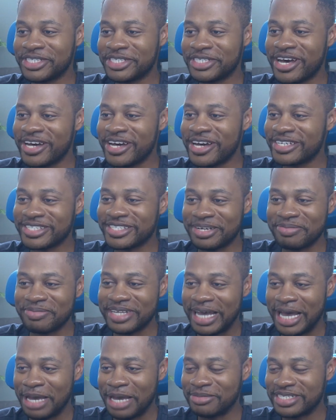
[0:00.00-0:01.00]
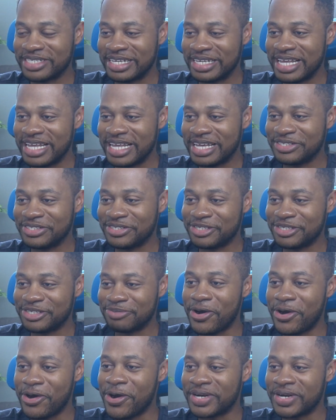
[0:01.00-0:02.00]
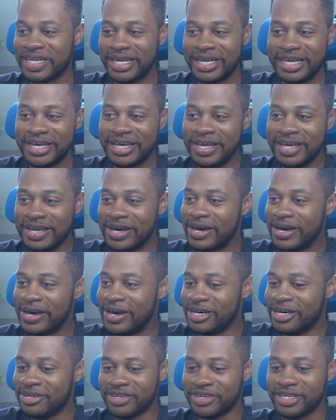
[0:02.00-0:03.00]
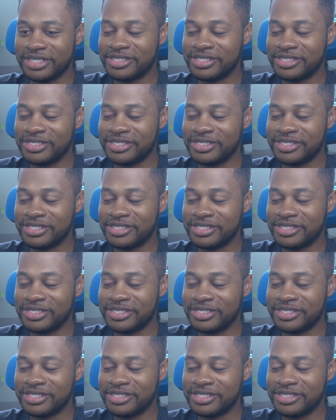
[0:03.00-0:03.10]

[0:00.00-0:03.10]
suck sometimes, and that's just part of it.